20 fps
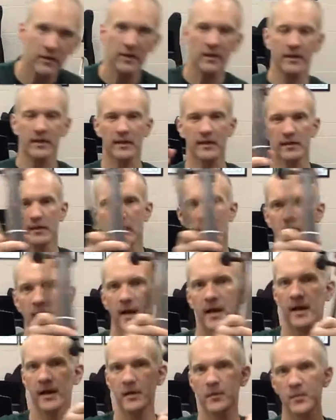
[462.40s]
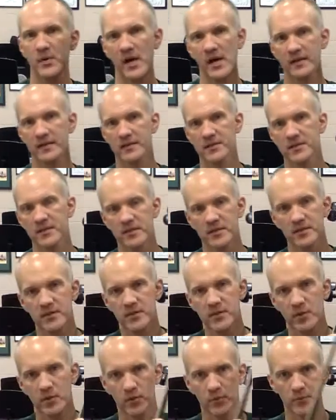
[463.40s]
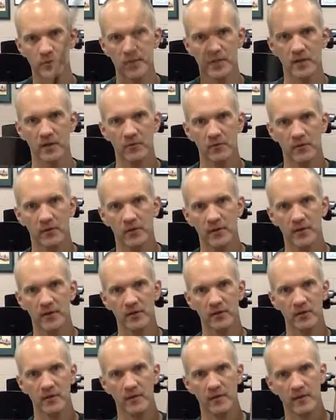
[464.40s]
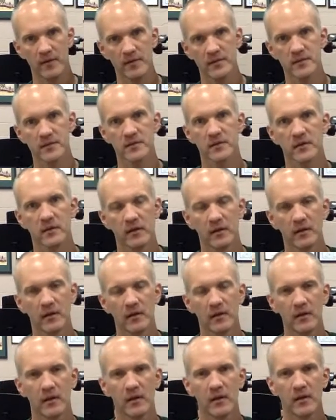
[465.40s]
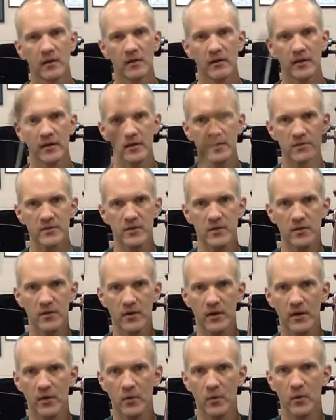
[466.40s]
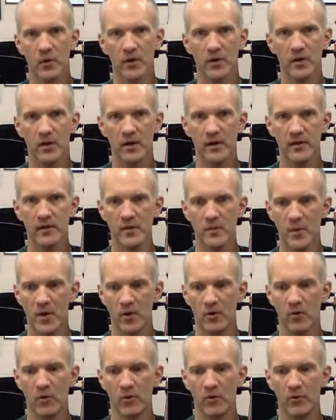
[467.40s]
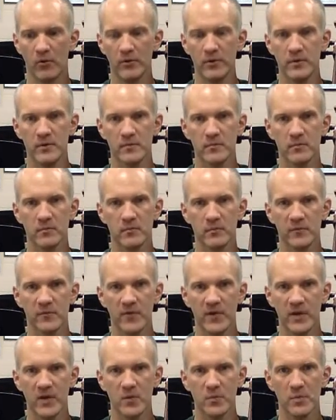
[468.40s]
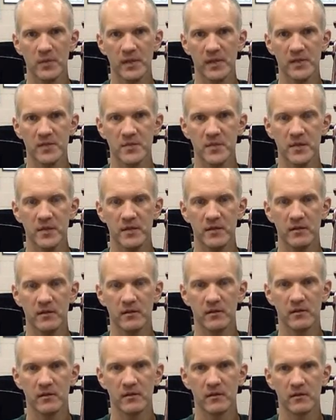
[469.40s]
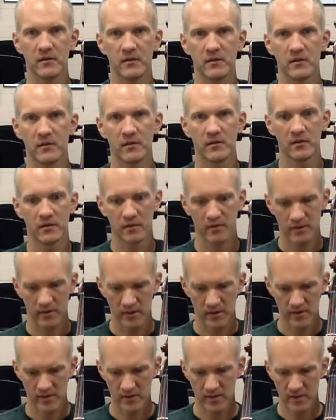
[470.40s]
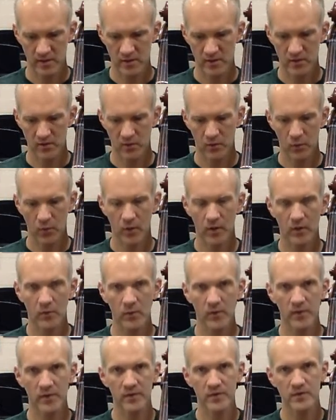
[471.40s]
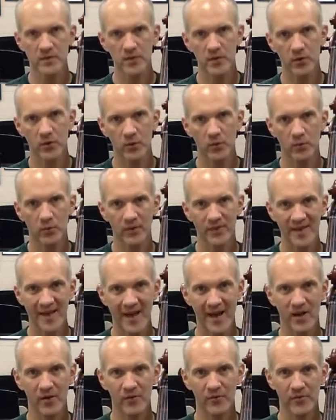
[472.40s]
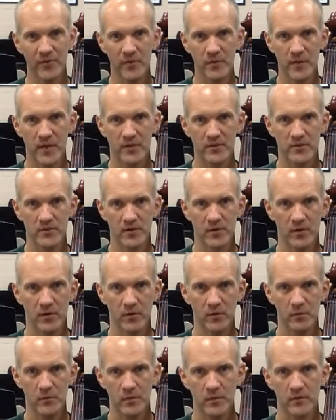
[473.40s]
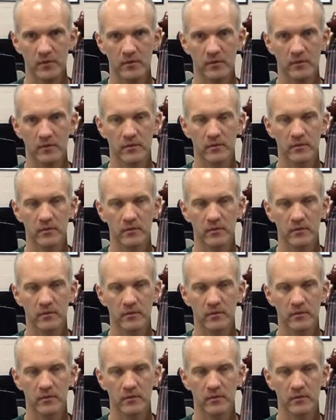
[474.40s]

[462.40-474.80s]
And you got to get a lot of practice in the tube to get really good at this. Okay, so you're going to work on your bow hold, finger placement. Okay, then you can work with the tube without the metronome.